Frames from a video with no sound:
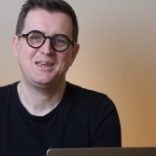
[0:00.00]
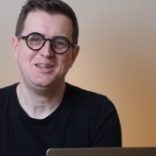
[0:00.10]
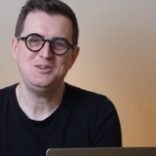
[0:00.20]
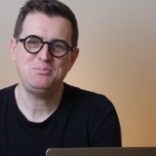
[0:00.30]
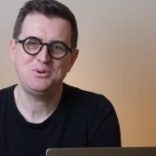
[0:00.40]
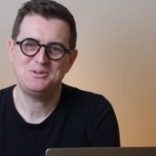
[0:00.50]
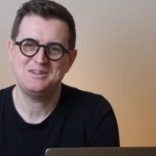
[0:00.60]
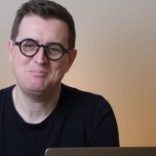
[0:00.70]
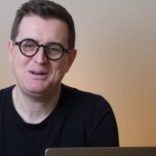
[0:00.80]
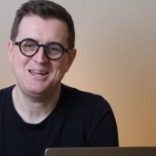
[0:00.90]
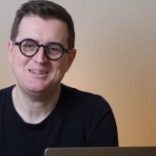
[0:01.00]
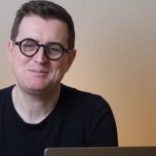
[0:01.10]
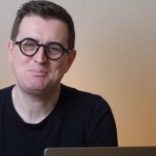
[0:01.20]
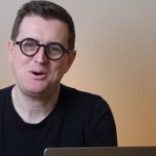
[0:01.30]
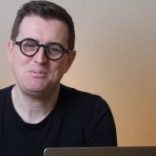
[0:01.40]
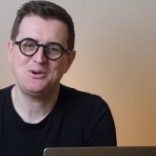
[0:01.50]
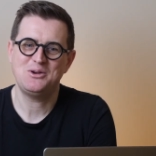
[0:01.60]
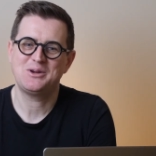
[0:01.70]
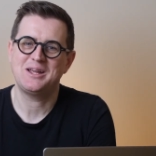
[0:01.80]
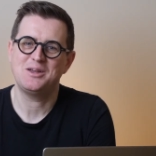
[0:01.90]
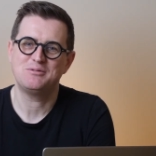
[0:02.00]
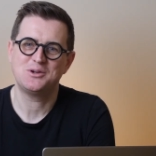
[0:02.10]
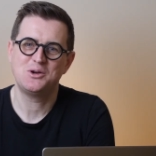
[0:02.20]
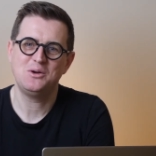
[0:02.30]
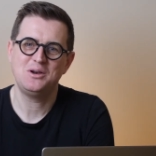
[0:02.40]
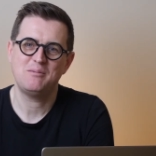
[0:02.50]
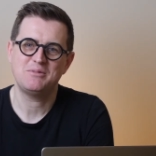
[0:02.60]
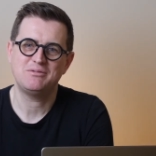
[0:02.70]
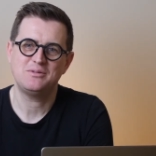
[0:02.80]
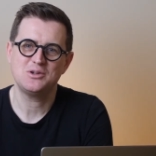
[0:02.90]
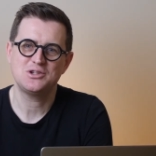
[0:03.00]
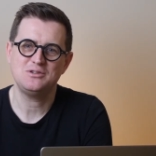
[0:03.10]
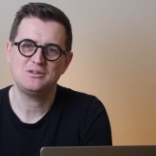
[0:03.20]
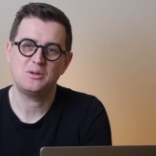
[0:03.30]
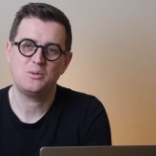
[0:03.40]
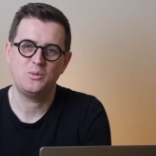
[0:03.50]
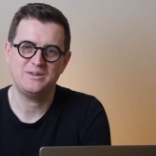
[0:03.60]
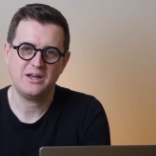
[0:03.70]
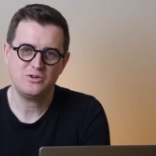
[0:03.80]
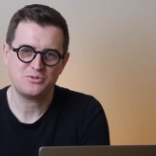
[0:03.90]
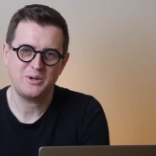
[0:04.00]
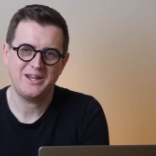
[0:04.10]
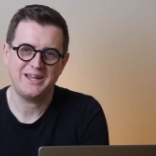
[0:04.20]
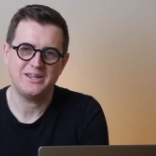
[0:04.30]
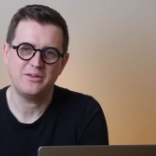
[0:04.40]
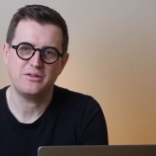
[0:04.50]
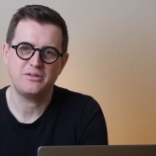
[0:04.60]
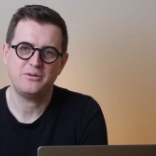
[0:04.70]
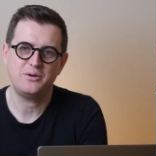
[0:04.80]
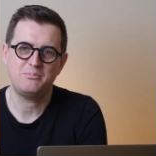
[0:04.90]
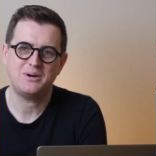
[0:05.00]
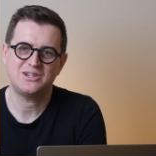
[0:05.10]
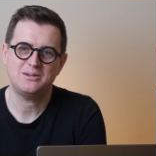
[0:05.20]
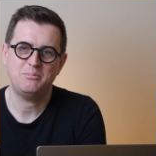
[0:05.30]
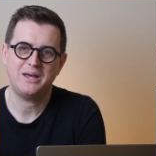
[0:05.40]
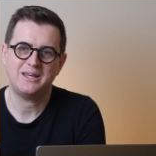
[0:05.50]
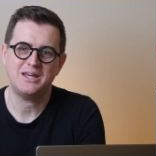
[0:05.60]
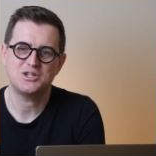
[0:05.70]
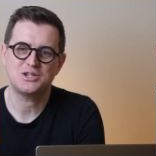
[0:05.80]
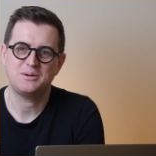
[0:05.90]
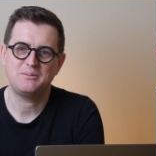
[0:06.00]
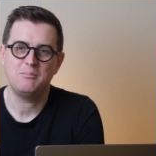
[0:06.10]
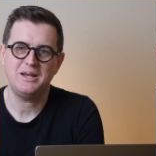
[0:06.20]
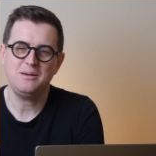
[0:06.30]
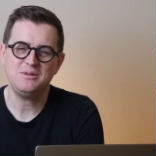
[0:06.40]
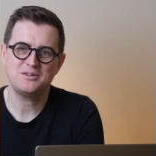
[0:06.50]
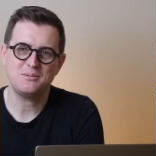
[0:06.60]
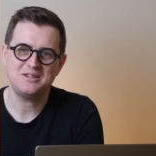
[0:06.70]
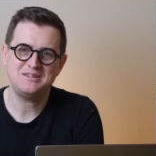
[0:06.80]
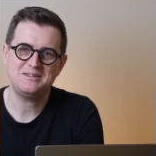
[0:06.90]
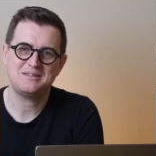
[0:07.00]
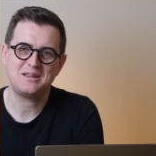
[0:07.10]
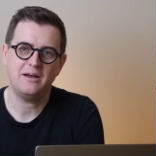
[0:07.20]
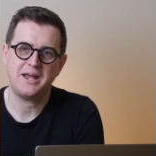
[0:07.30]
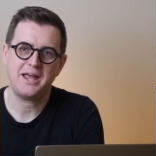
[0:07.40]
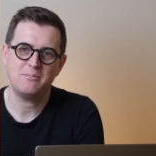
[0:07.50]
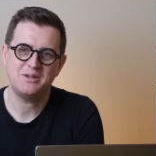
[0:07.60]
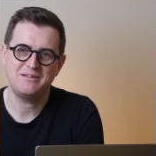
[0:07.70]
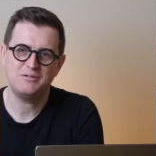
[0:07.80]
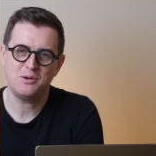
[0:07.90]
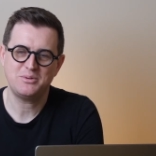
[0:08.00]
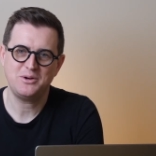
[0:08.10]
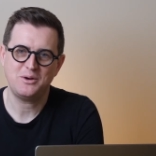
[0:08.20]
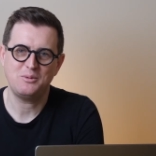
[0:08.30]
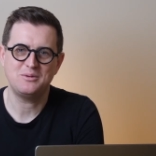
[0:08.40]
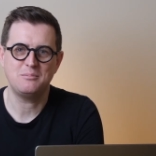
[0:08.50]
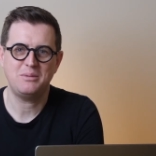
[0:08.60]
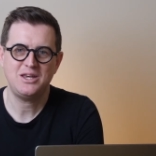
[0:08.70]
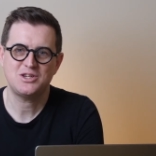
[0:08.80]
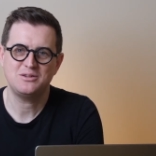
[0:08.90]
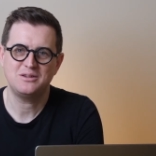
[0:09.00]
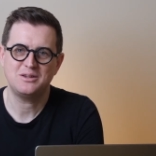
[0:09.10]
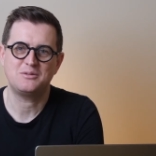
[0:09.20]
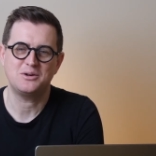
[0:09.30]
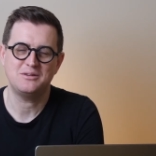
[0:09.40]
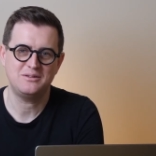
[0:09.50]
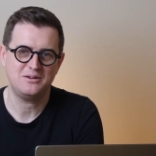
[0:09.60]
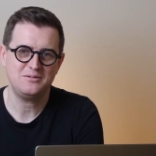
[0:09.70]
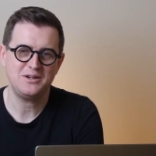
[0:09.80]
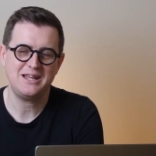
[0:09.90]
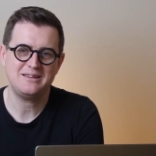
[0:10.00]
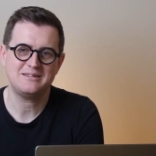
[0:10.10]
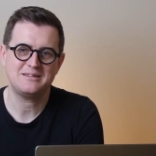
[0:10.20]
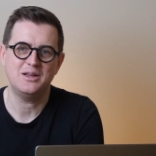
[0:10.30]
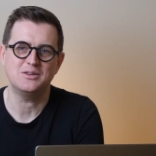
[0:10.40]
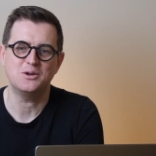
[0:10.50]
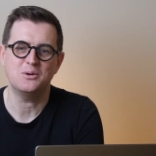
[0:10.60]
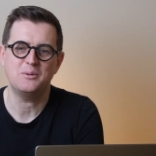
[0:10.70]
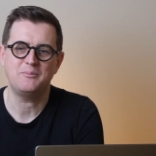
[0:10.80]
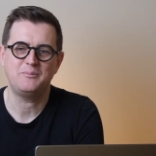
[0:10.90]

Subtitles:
Can you put in place proper logging of a Go lambda function without relying on a third-party package? My name is Jean-Baptiste and I am a developer with a passion for serverless and Go.